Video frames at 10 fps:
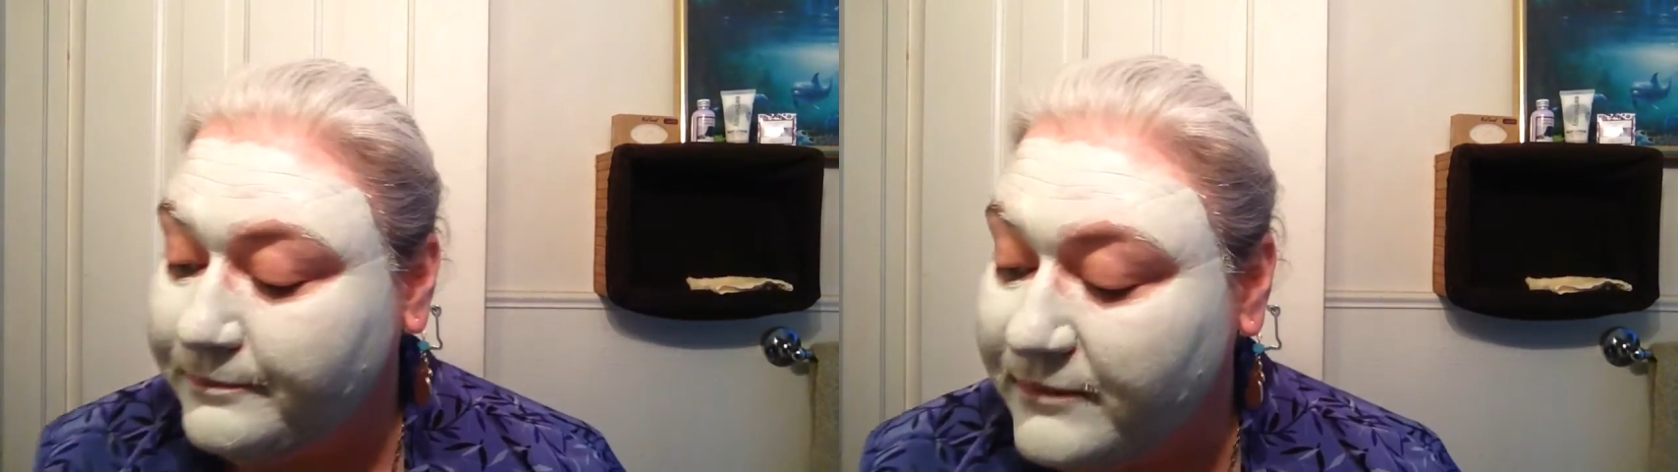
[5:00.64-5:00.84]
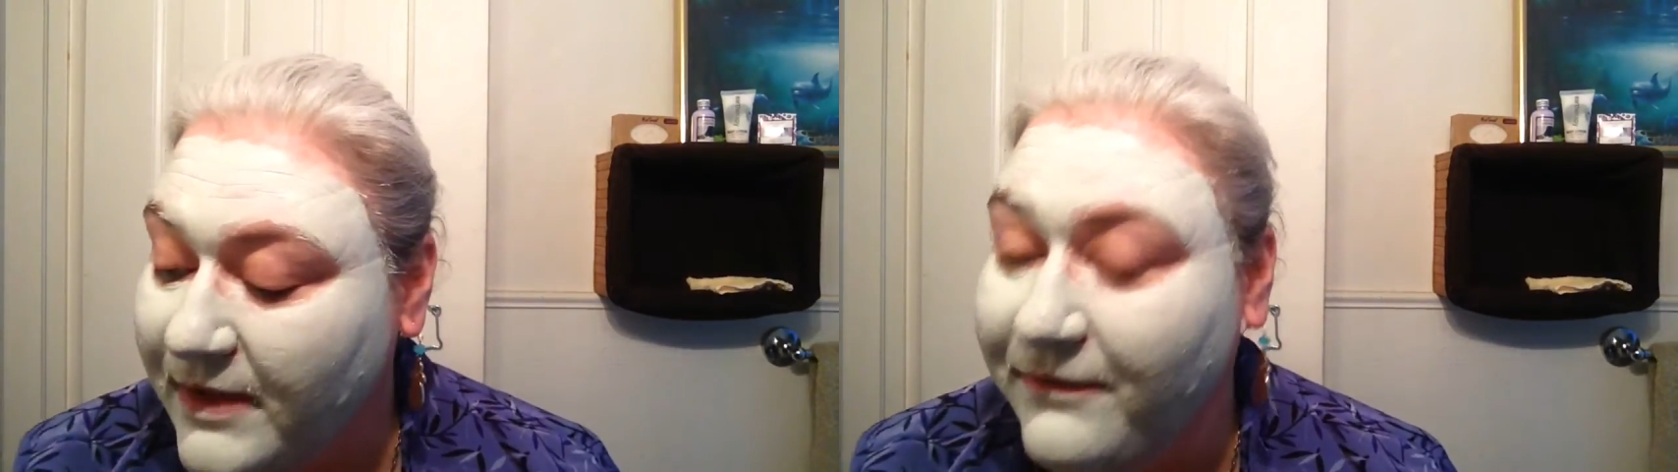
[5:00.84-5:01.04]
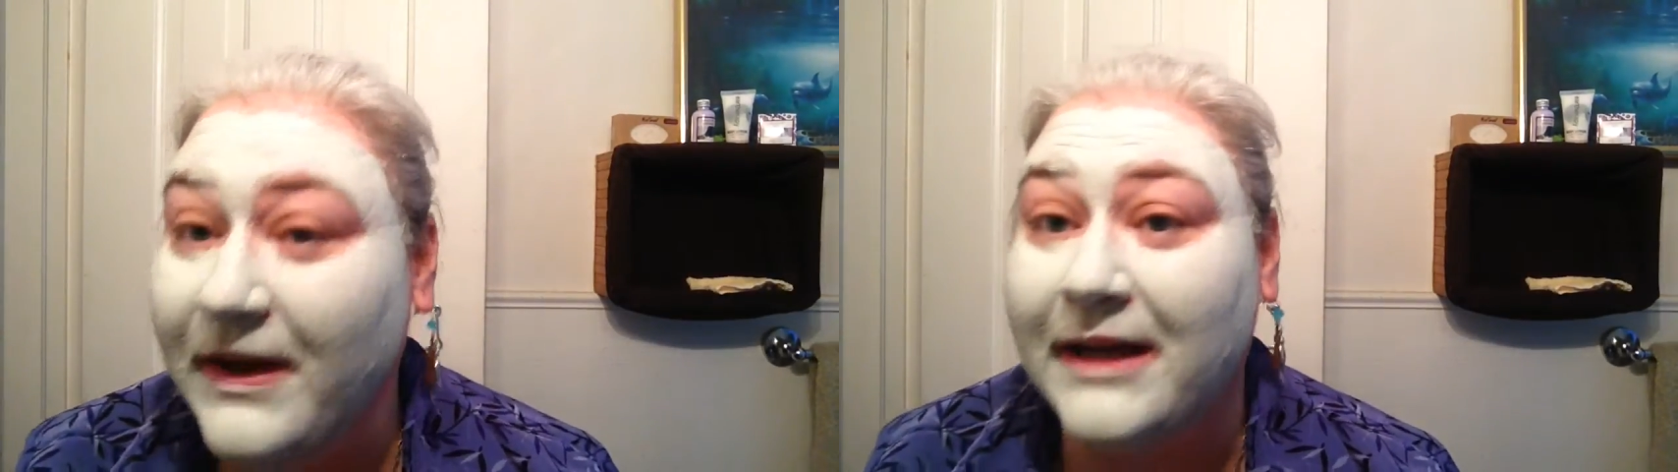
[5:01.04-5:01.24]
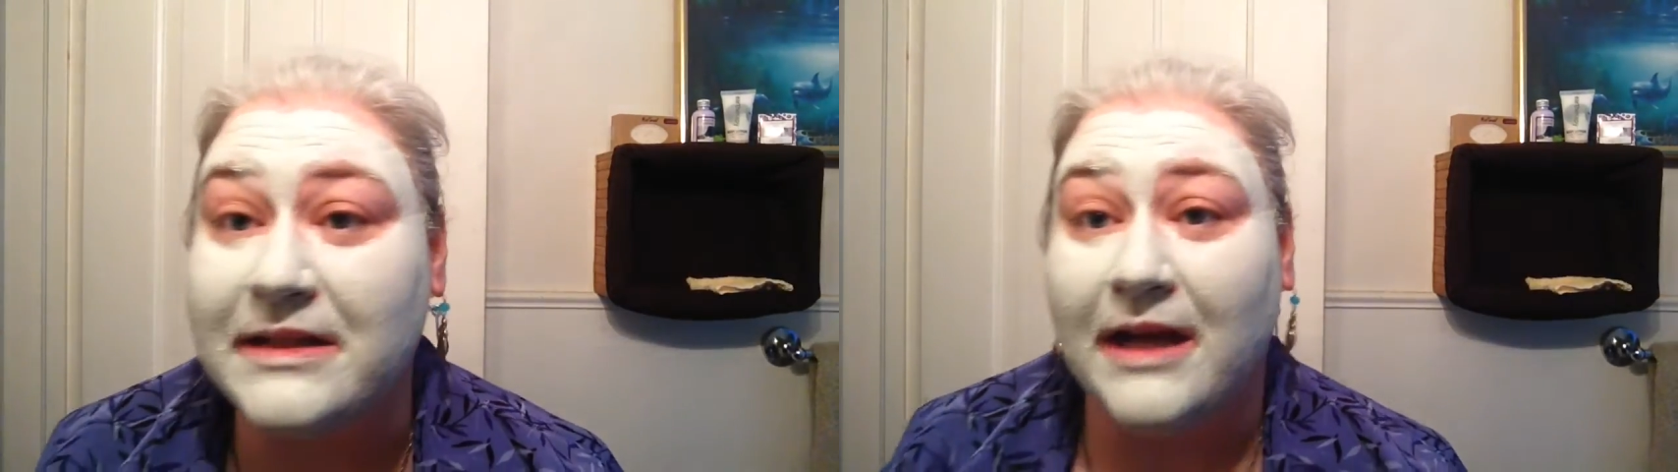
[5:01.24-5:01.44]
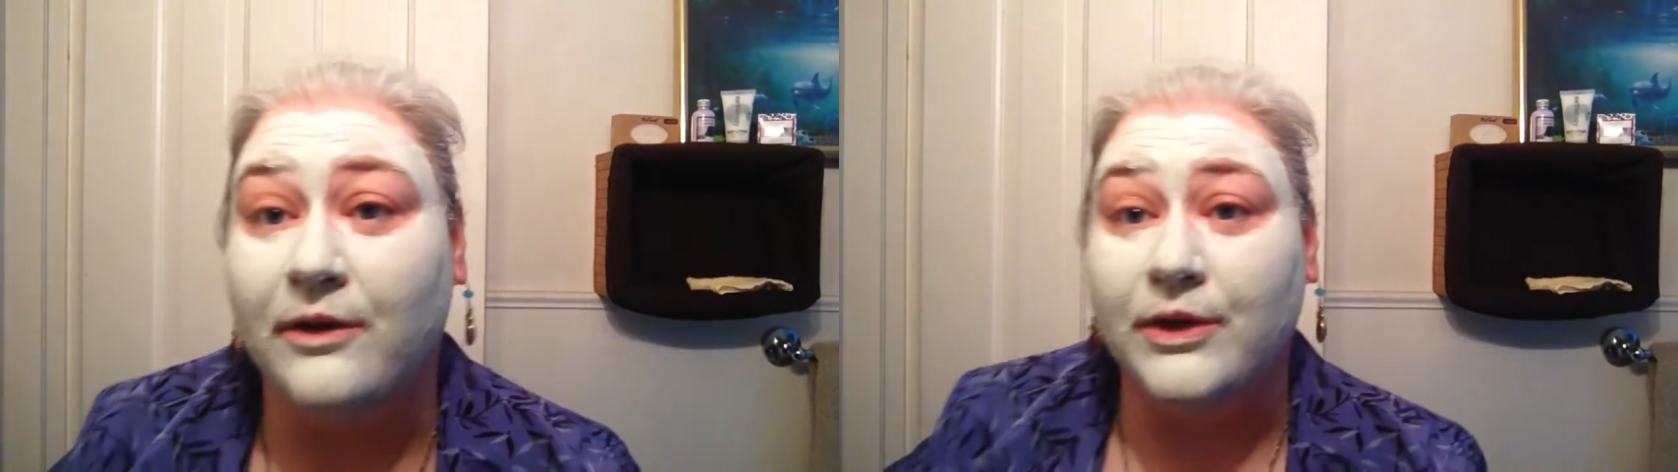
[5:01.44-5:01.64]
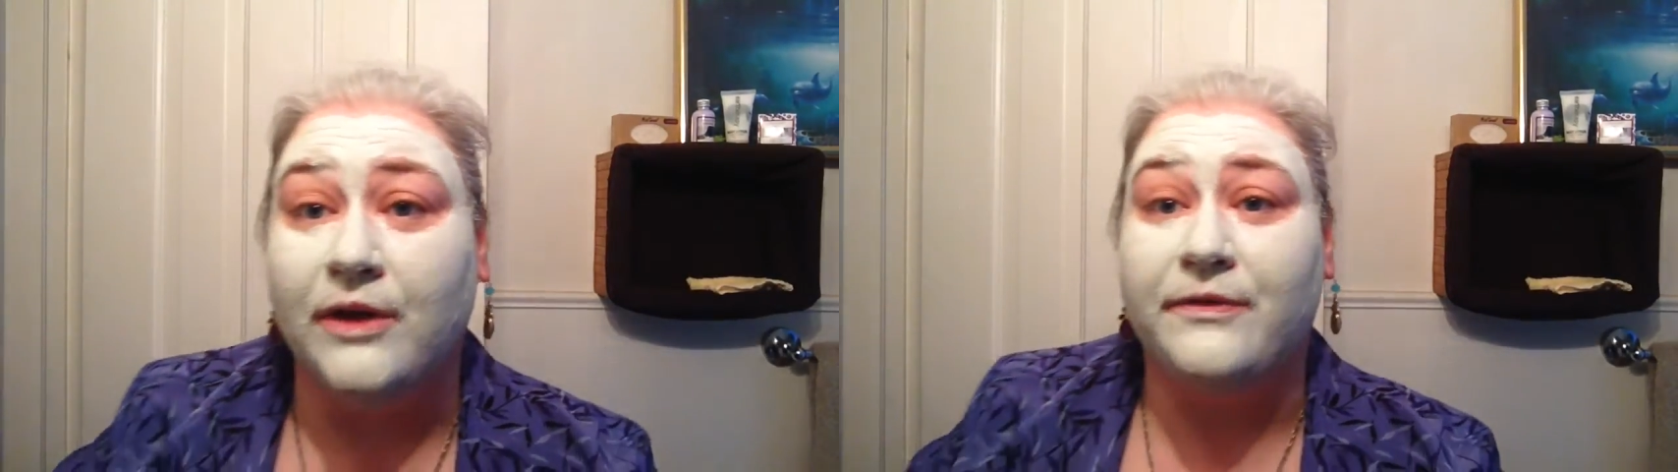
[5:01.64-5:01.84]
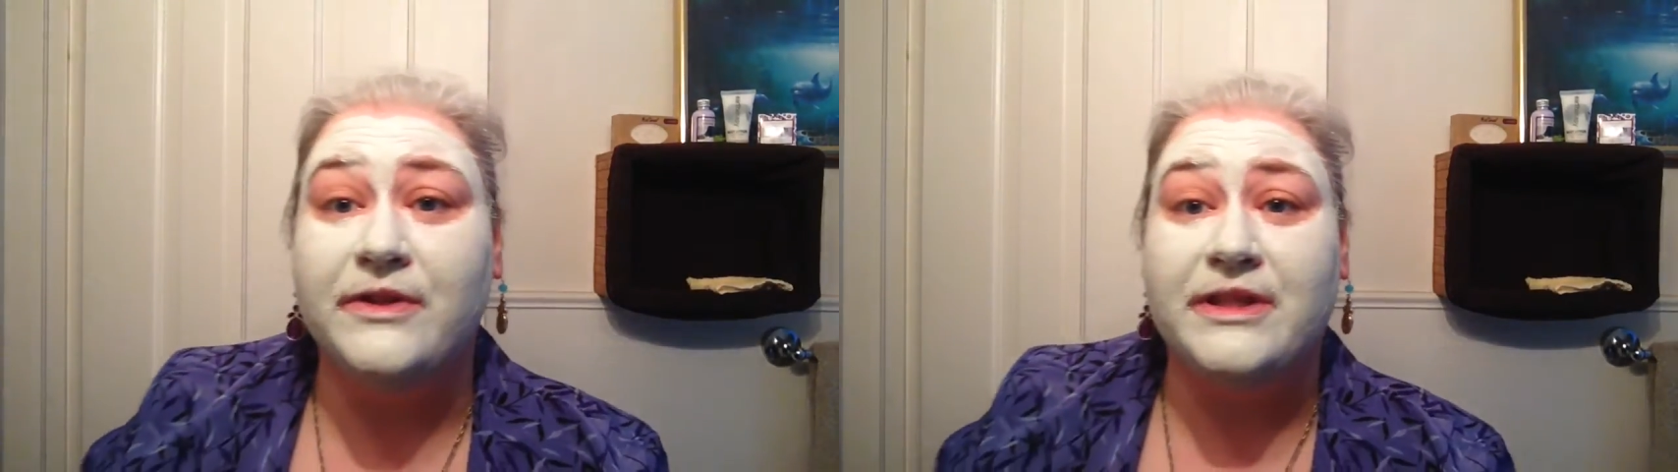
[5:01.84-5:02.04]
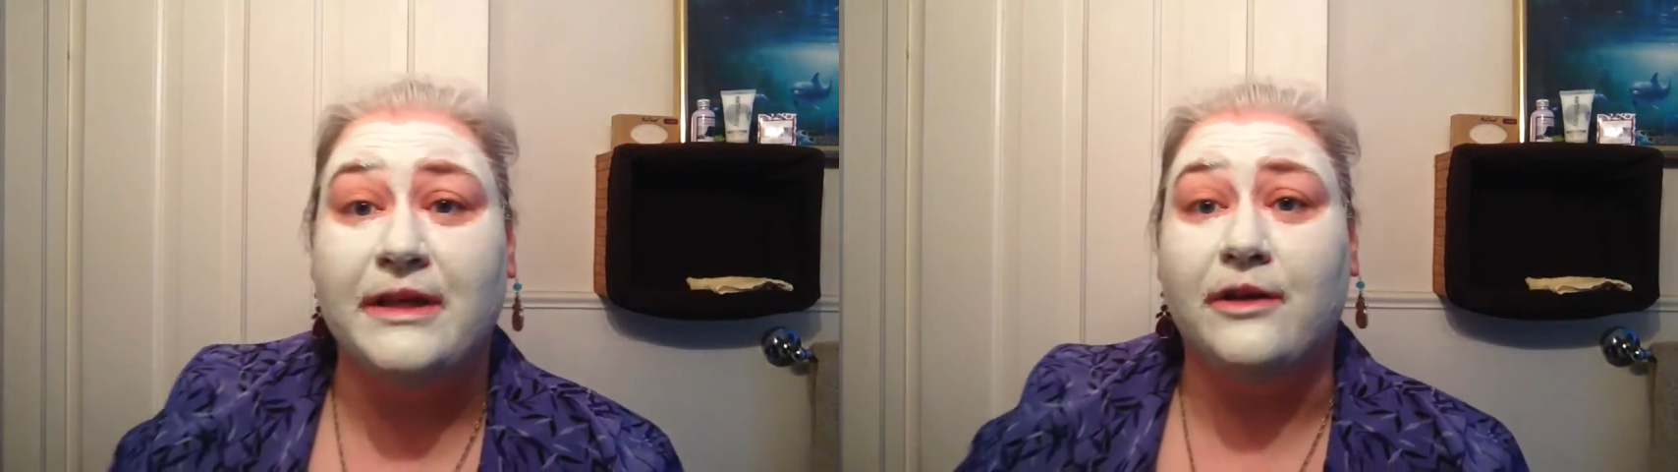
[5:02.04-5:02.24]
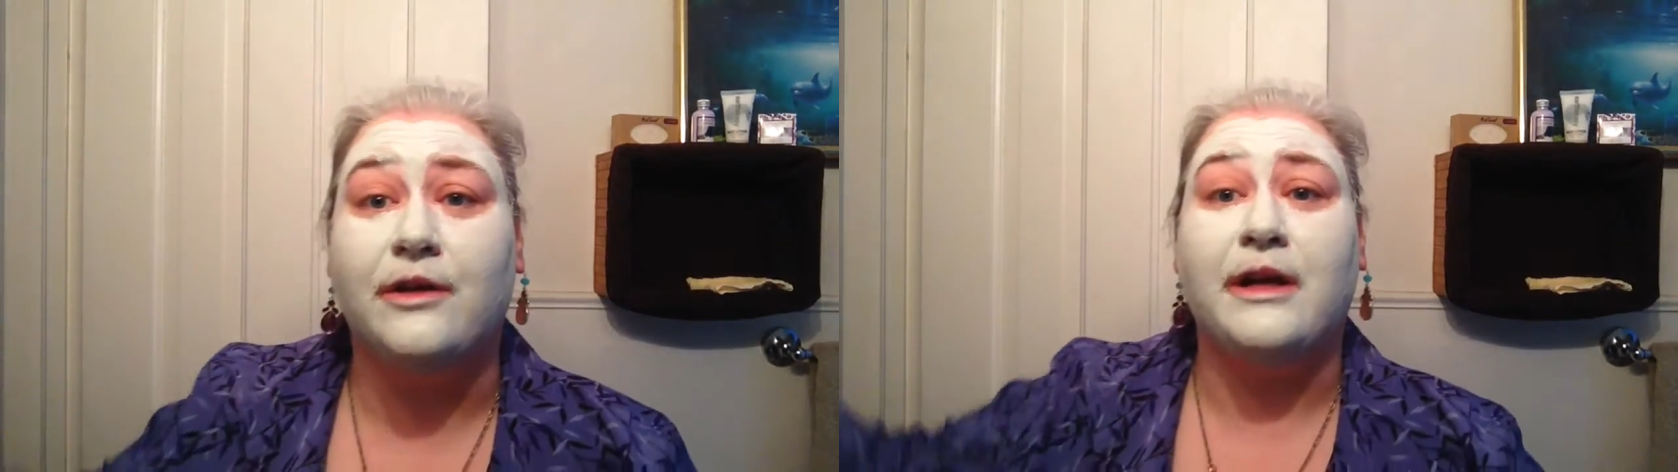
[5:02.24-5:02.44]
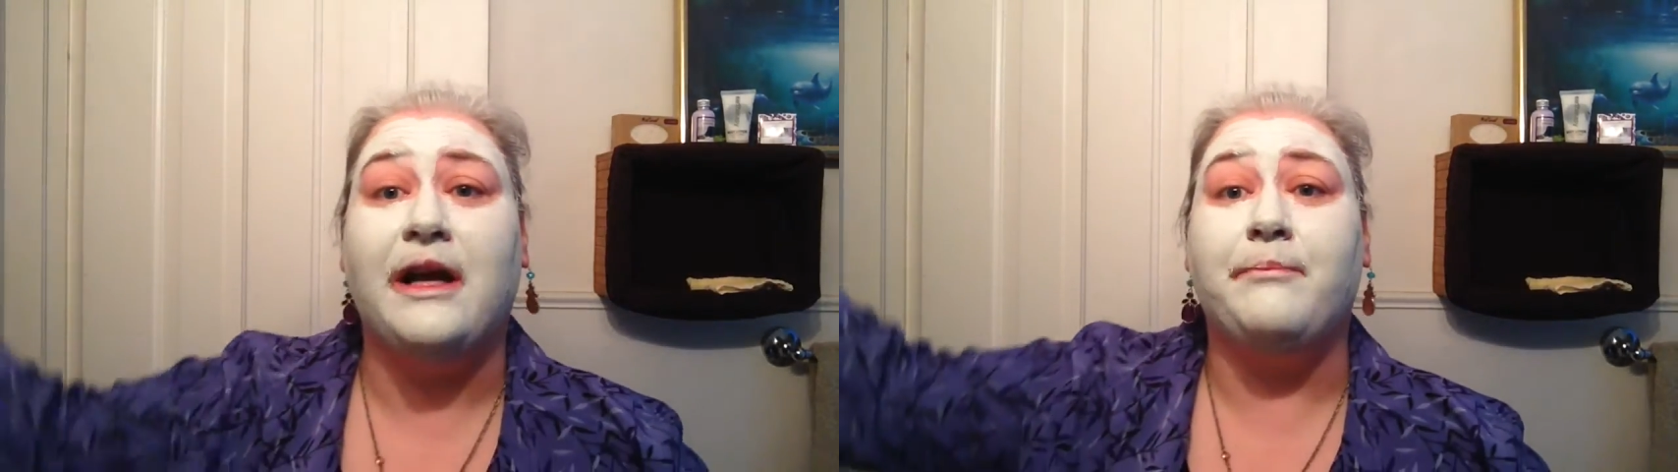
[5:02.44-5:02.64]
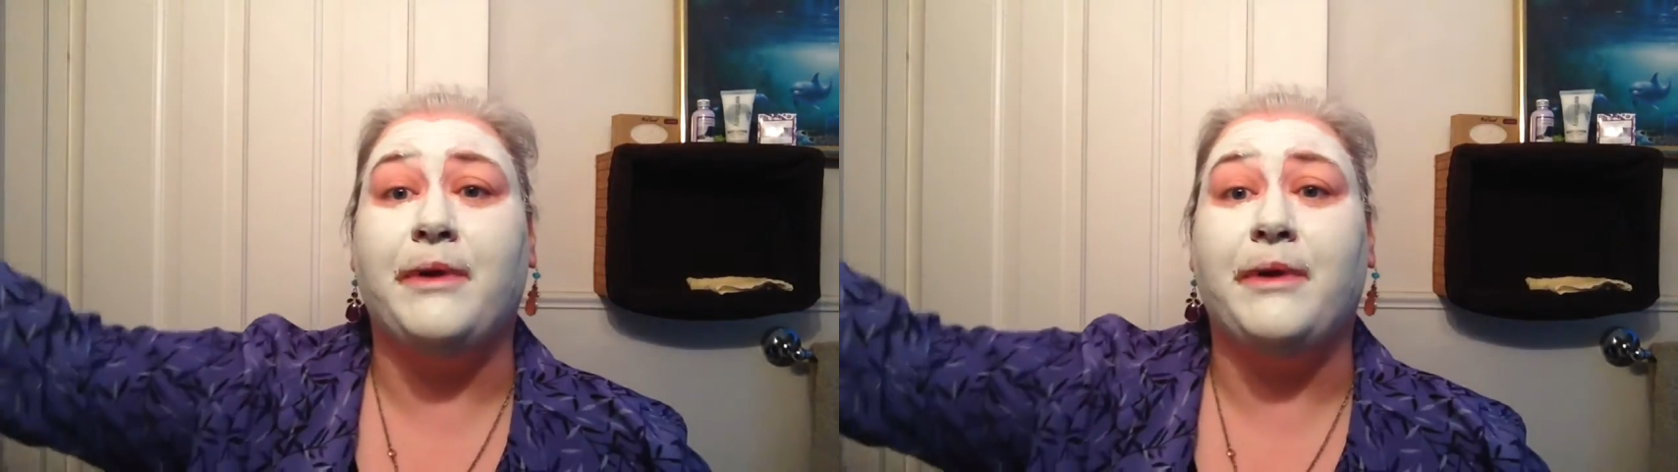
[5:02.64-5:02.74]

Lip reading: In fact, I don't know if you've seen it or not,